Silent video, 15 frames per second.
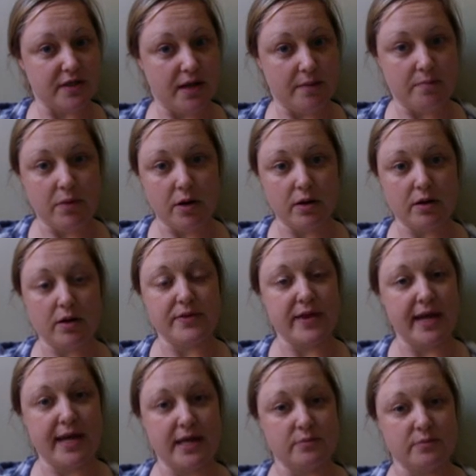a book on
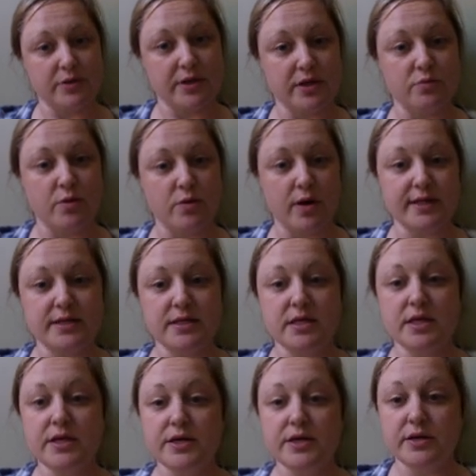the animal you want.
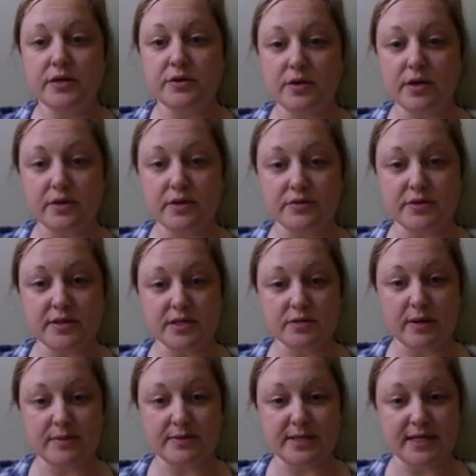You can go to this
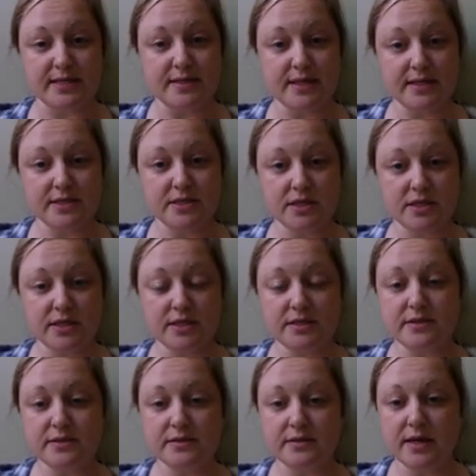website,
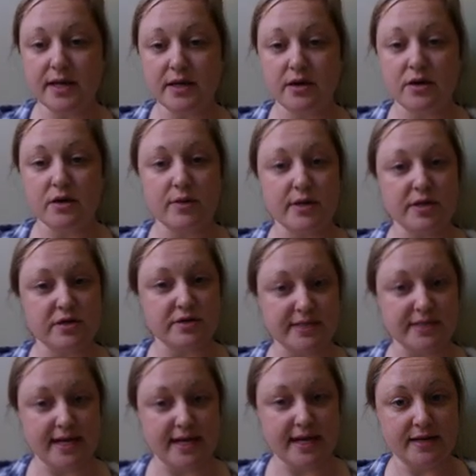Ducksters, and go under
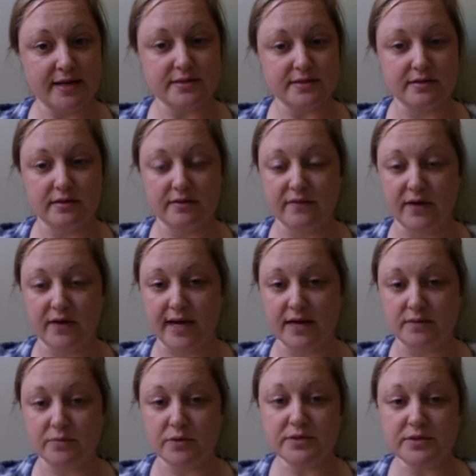Science and look for
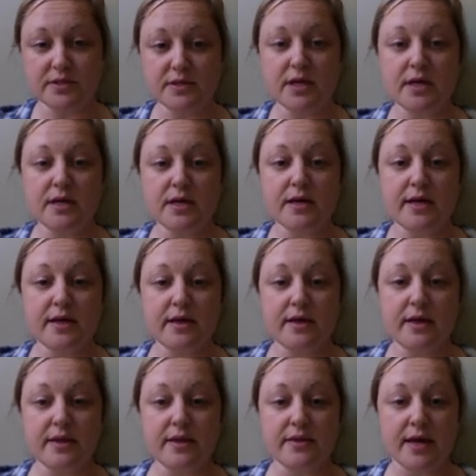animals.
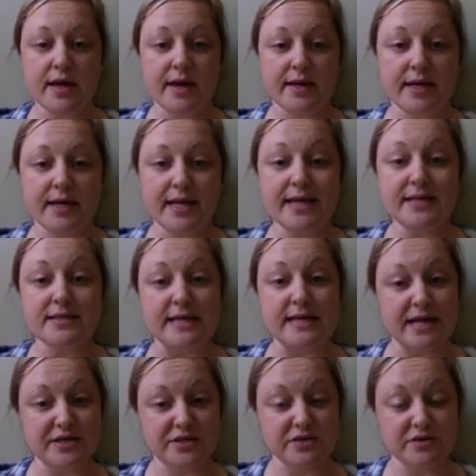The Kids
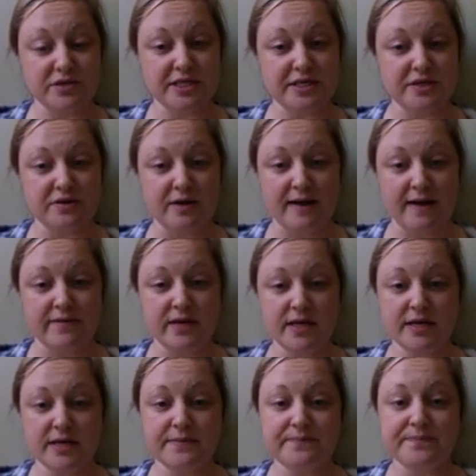National
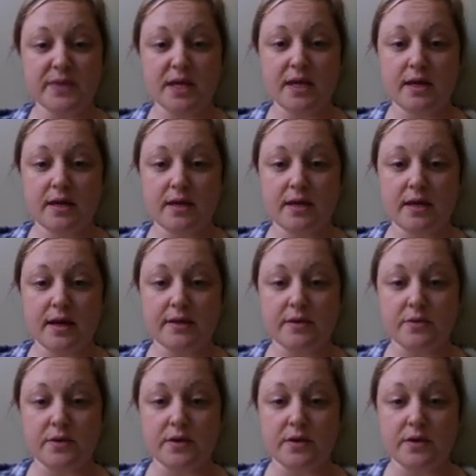Geographic. You can